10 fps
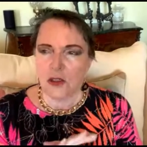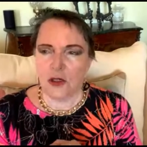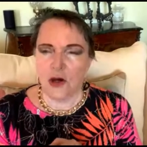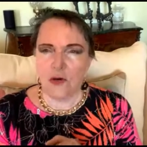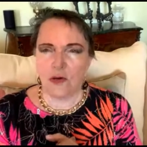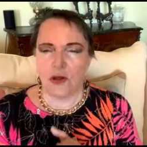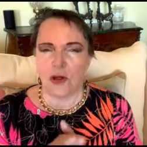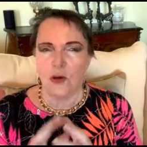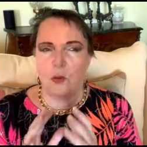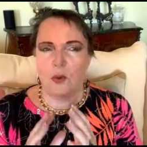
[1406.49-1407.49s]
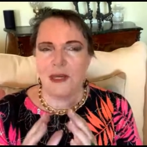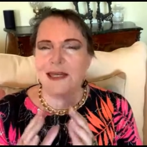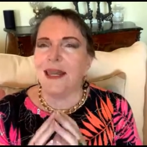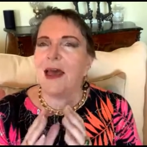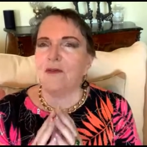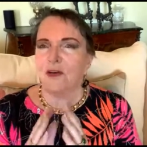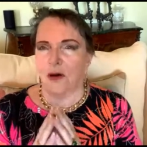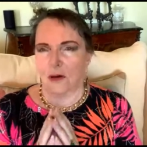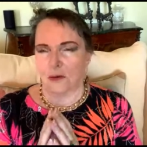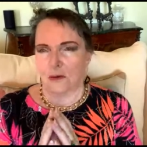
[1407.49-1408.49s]
you know, we
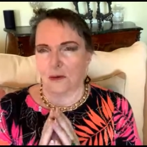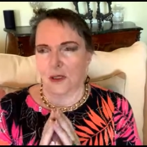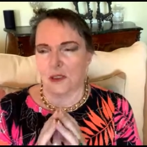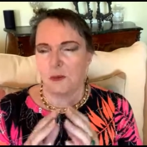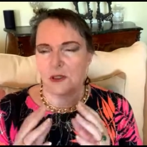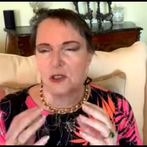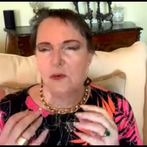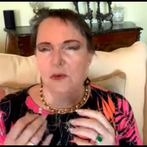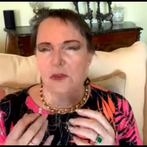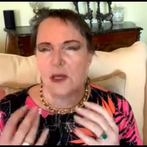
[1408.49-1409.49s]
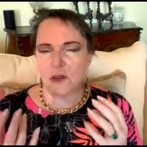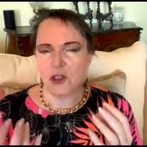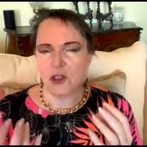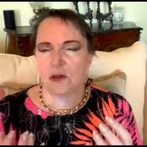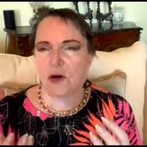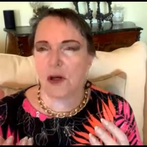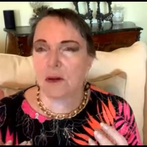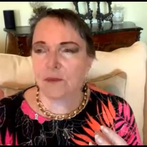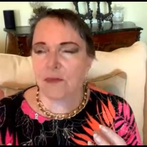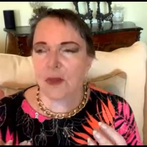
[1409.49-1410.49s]
never, especially with our children,